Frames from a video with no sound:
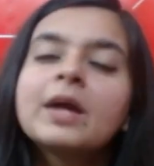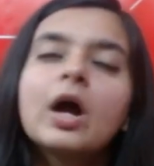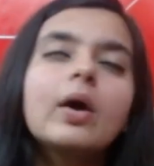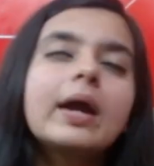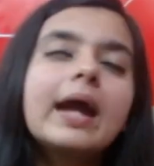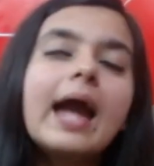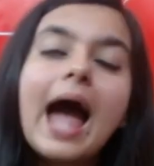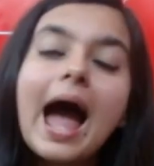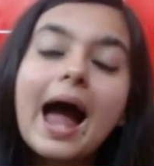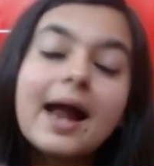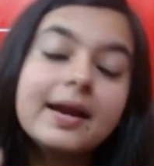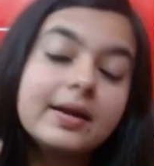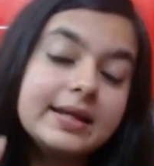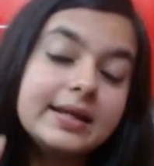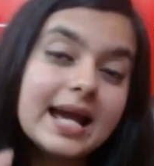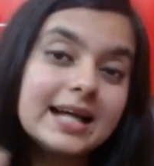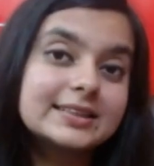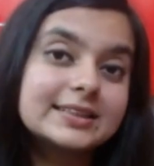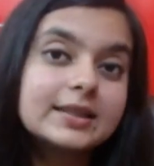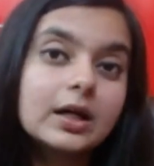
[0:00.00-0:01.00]
Okay, and
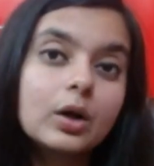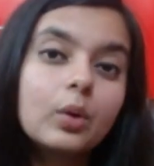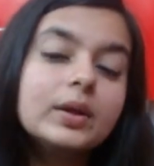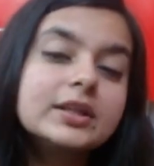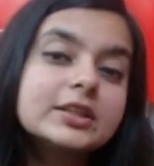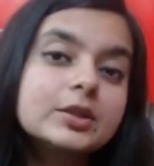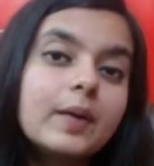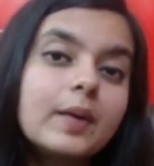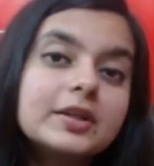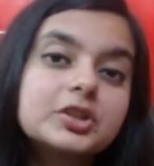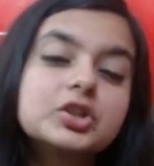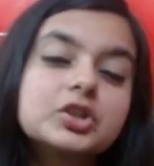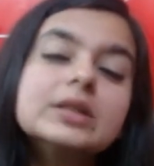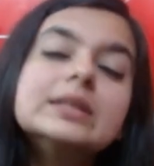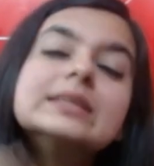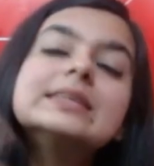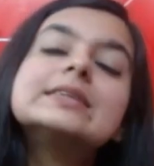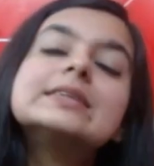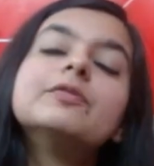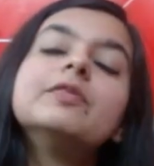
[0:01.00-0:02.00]
yes, the quiz
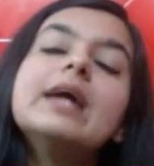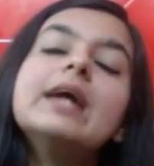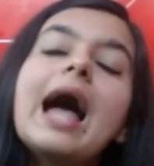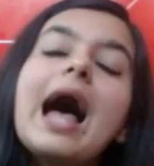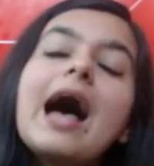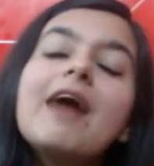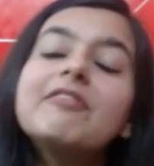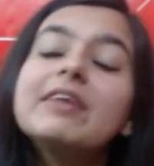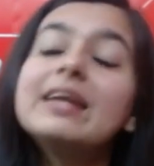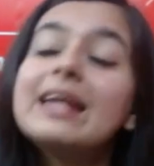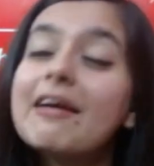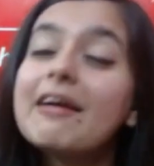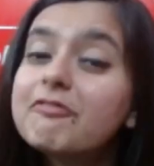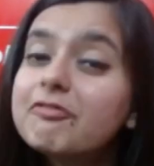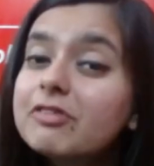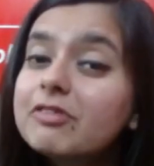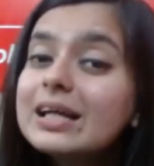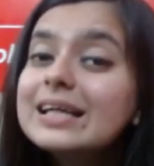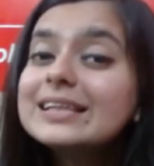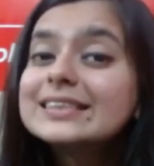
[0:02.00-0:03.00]
questions we have in
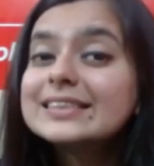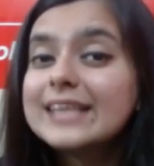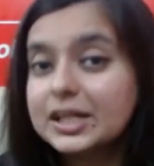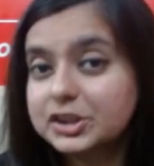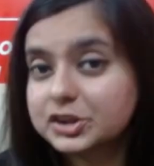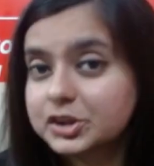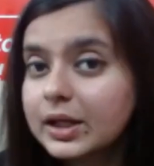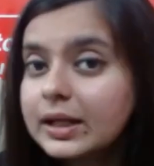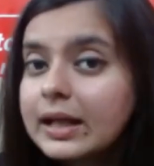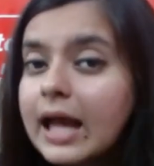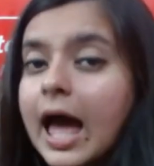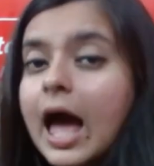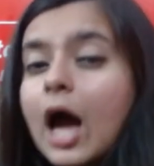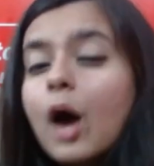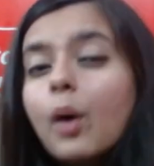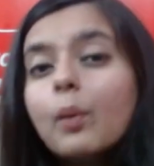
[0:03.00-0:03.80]
every session,